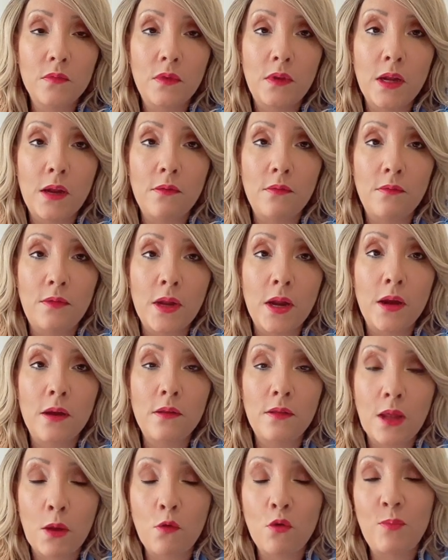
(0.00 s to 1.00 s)
they, they,
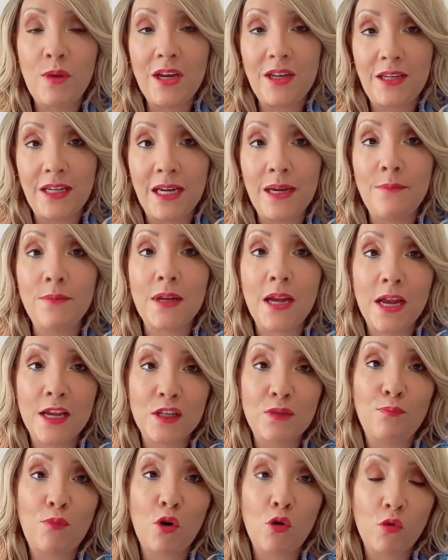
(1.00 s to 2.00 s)
they would be deemed
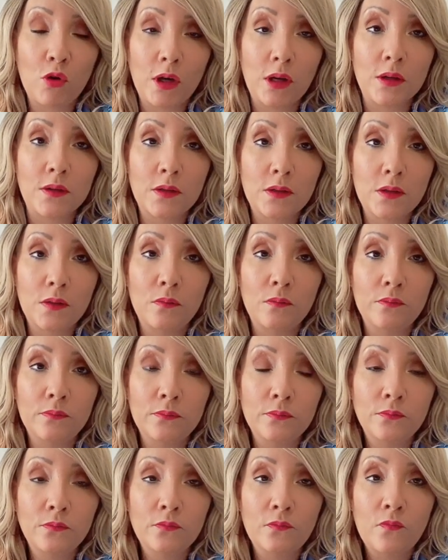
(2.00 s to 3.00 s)
as bogus.
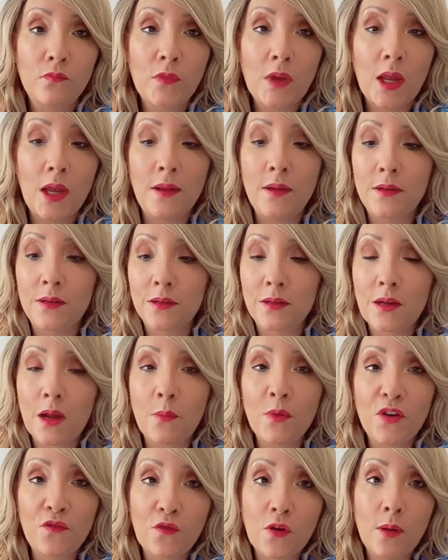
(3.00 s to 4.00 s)
And this is
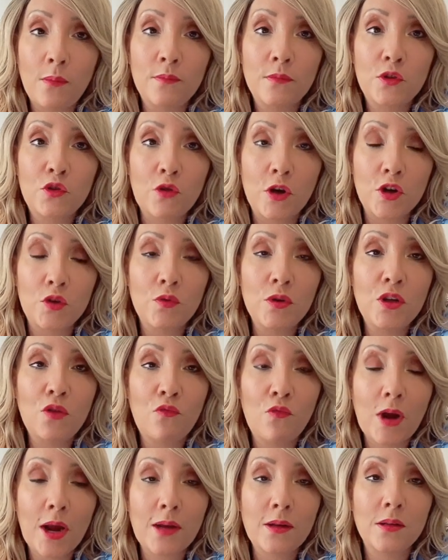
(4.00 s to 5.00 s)
coming from
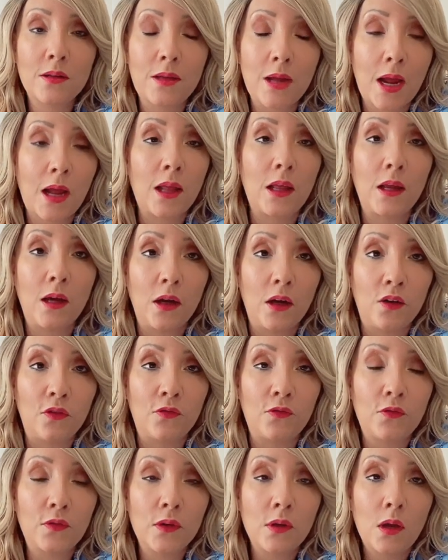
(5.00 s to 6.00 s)

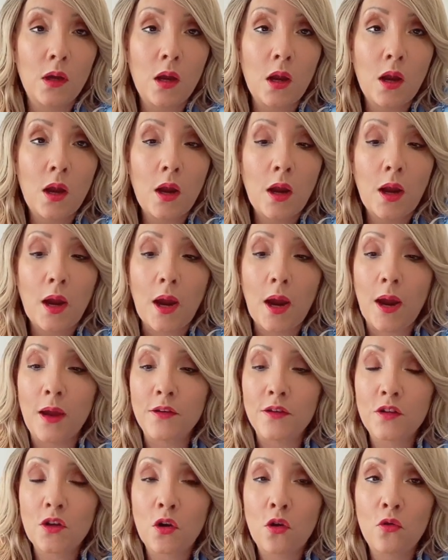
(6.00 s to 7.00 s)
treasurydirect.gov.
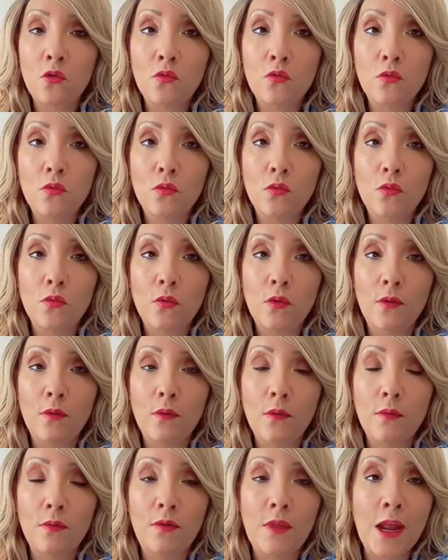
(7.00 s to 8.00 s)
And so
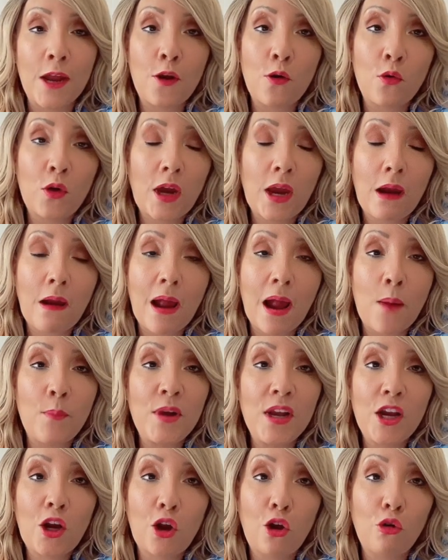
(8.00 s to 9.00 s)
they don't care how
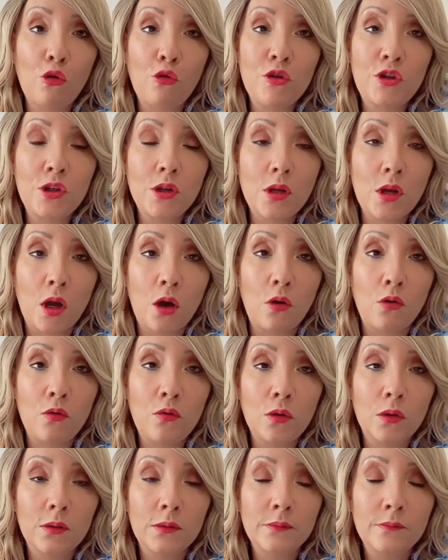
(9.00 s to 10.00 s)
many codes you know.